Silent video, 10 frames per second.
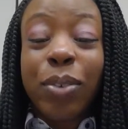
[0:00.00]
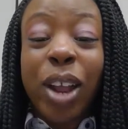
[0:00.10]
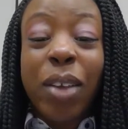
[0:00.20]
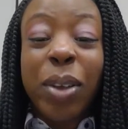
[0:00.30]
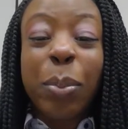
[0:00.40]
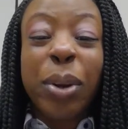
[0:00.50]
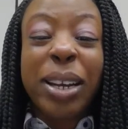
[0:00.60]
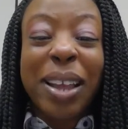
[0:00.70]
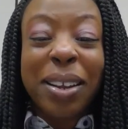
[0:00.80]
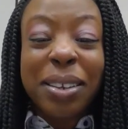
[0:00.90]
you're having
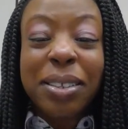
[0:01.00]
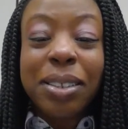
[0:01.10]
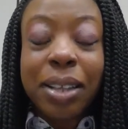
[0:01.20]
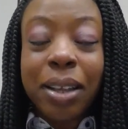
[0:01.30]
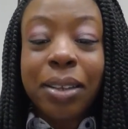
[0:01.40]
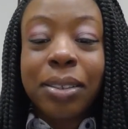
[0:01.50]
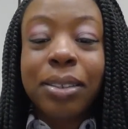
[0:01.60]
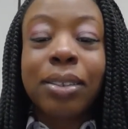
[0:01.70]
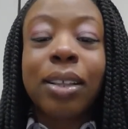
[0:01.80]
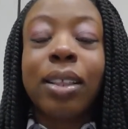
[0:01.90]
protected sex,